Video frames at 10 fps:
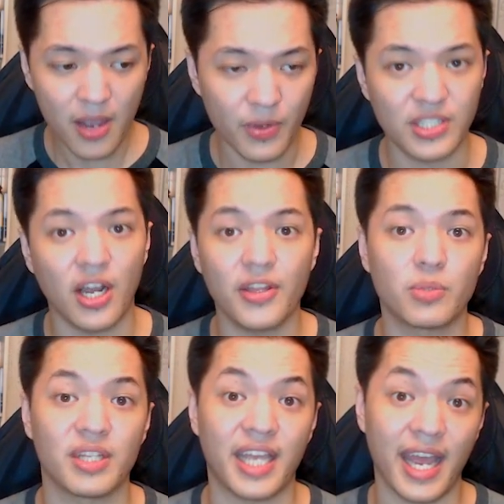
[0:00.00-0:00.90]
We saw
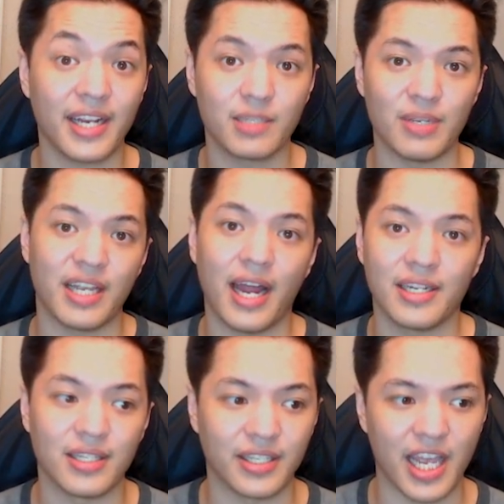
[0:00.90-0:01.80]
this with kegs being
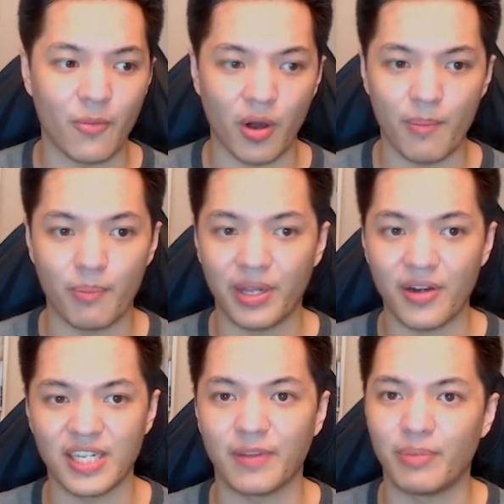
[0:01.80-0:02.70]
added to the game, where
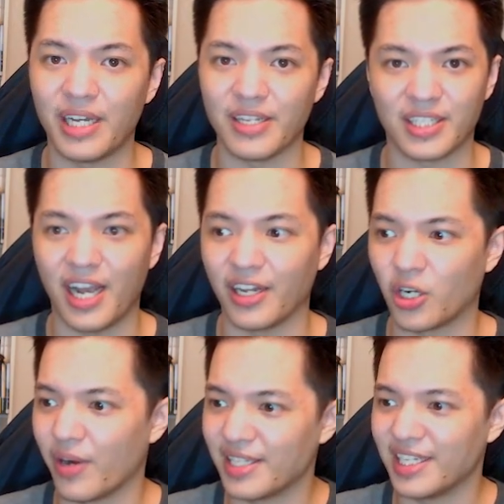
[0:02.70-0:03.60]
players have to play this kind of
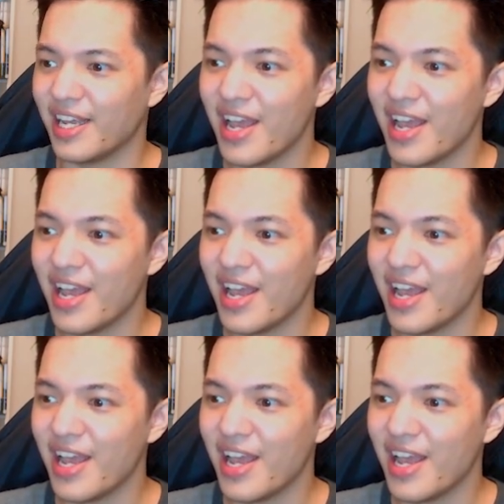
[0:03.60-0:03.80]
crazy